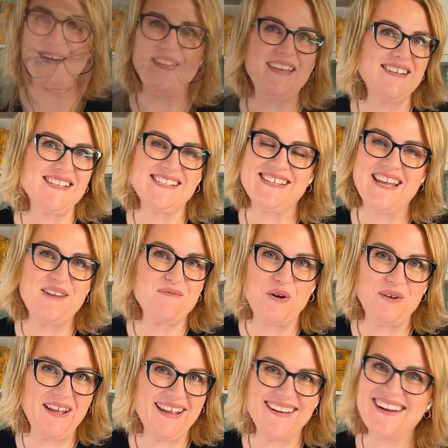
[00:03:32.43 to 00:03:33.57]
So then just keep
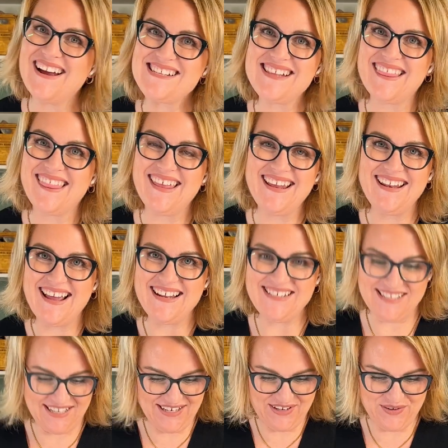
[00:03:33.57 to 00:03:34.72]
rolling it nice and thin
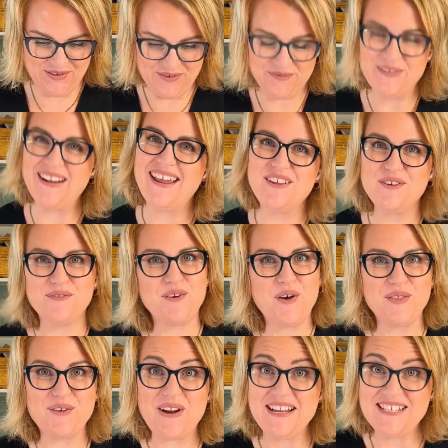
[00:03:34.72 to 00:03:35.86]
until you feel like you've got
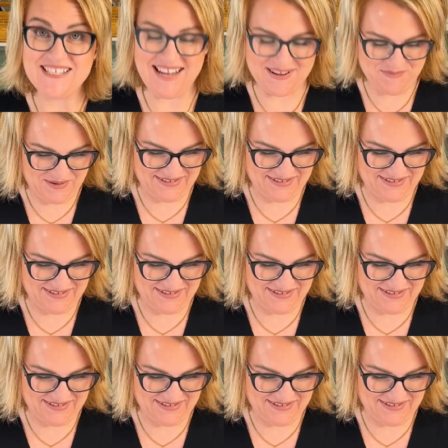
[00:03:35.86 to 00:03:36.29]
the right shape.